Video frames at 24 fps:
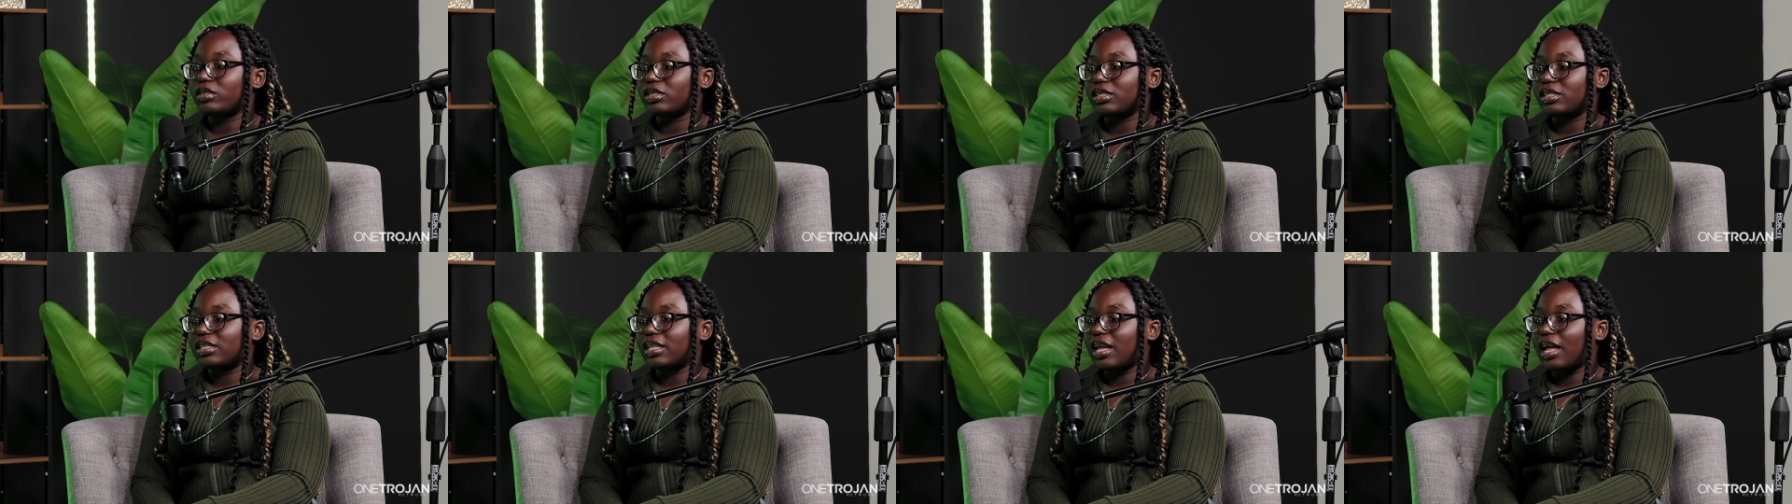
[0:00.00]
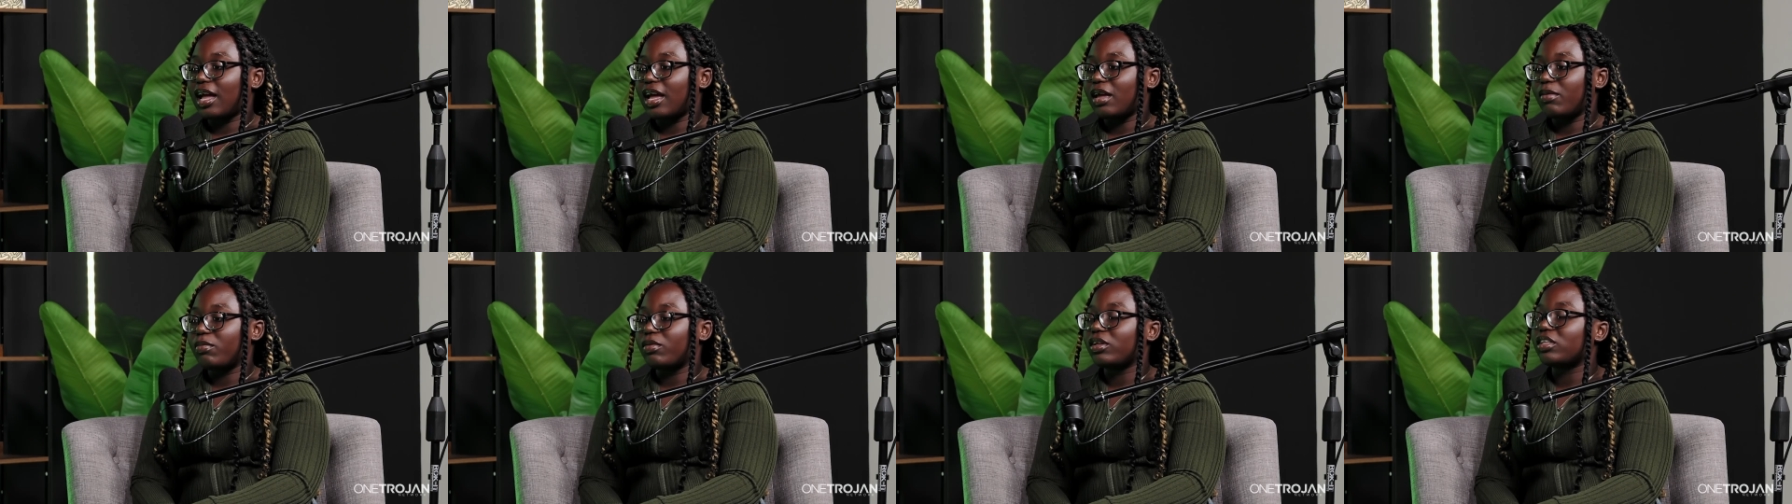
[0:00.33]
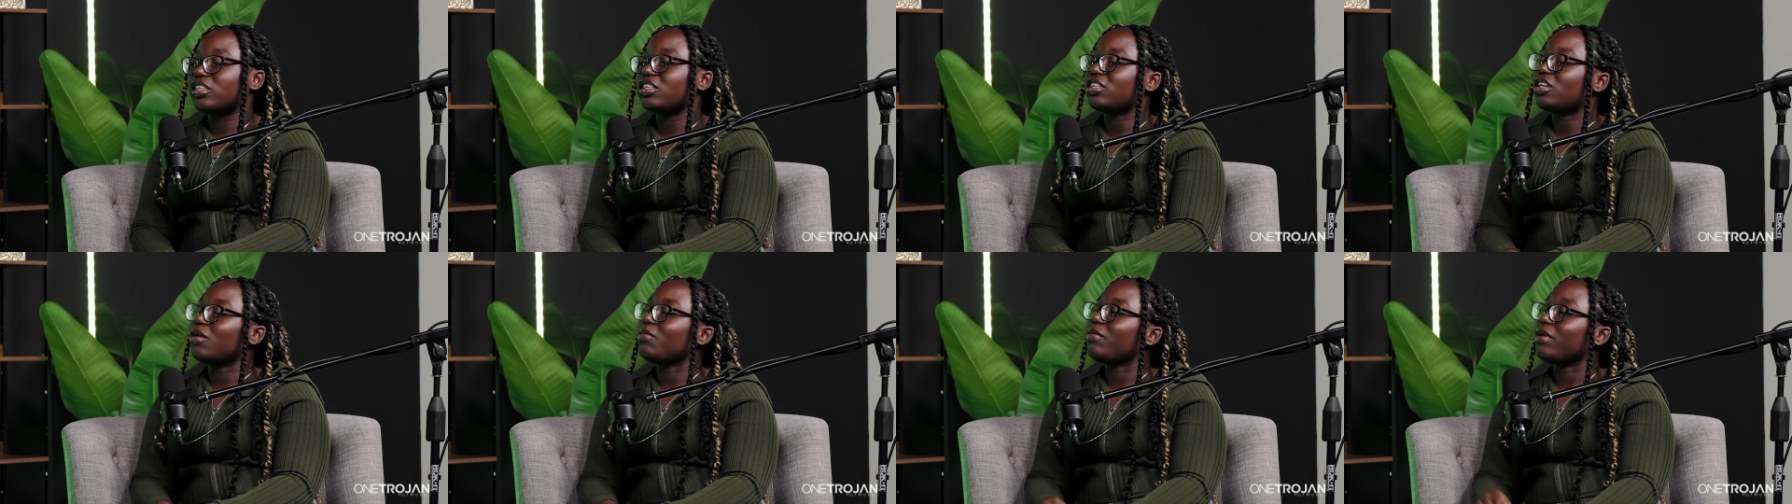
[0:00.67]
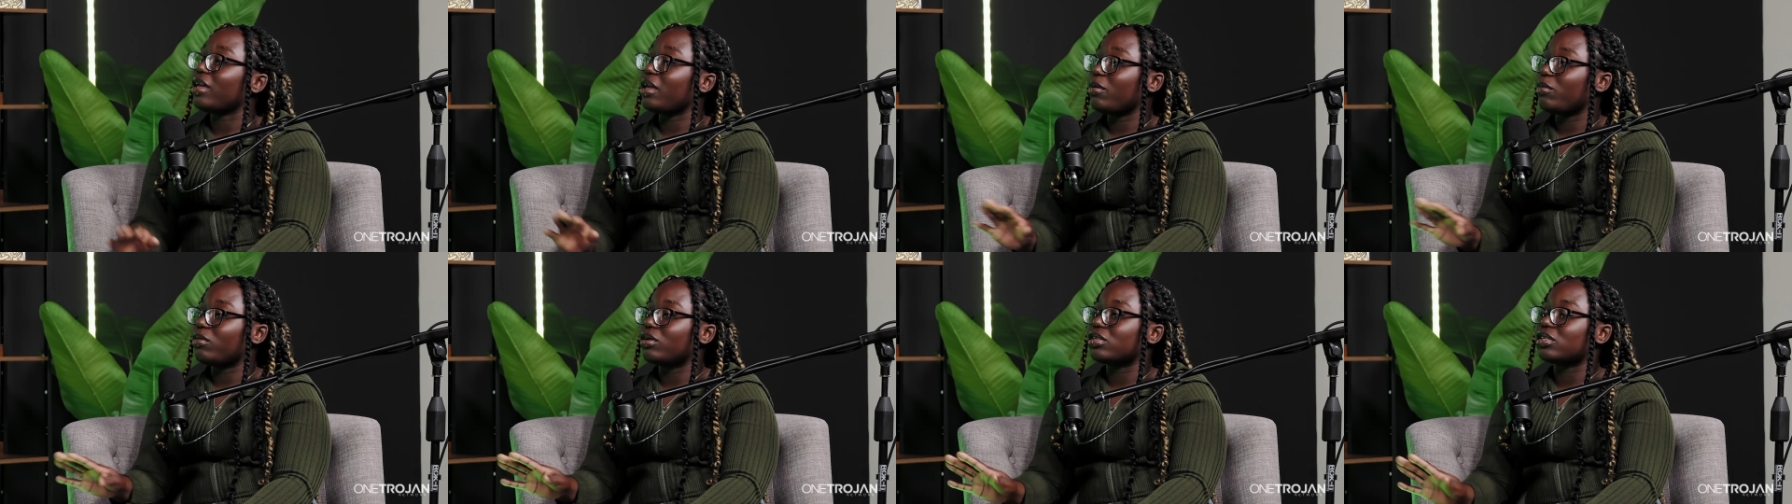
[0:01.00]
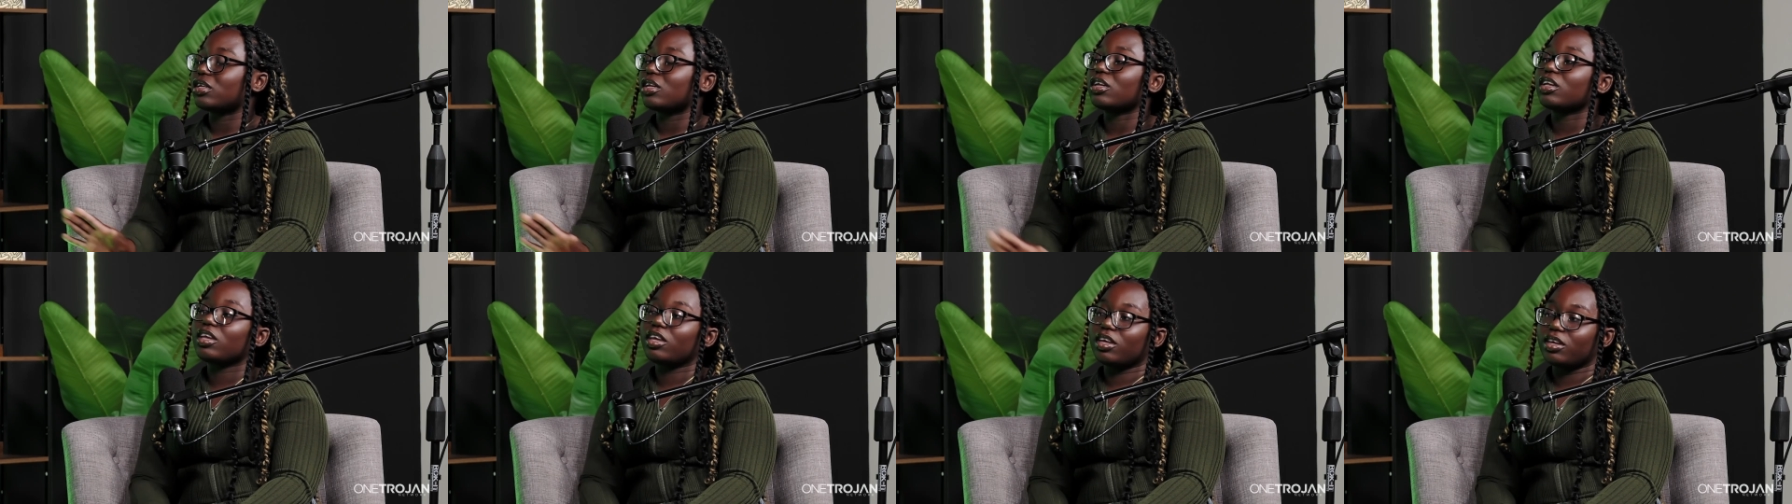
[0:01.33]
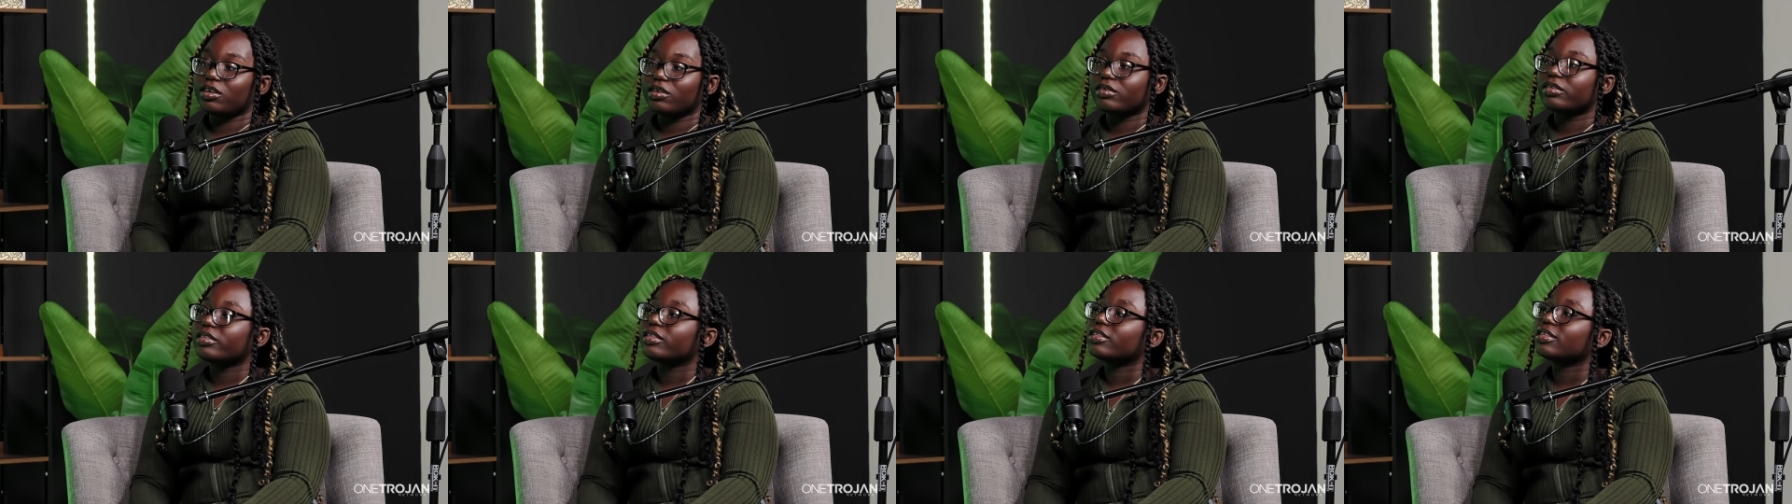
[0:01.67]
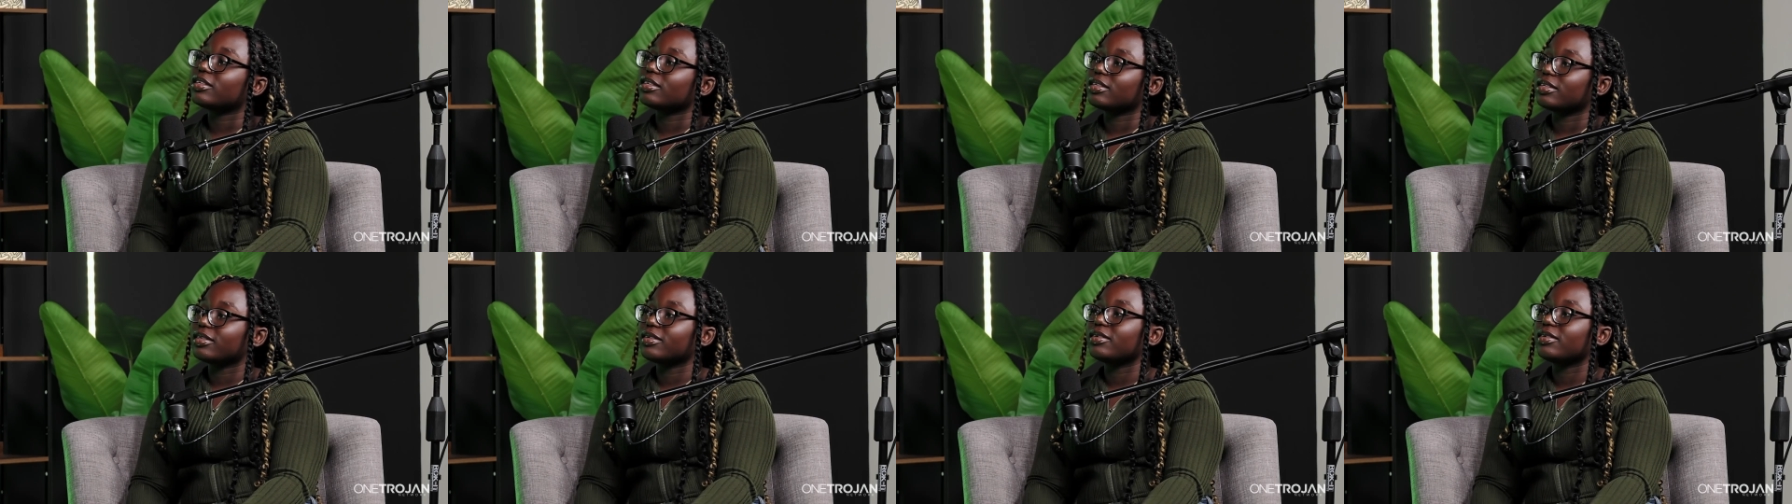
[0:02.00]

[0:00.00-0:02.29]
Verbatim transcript: style, but some emos are cute.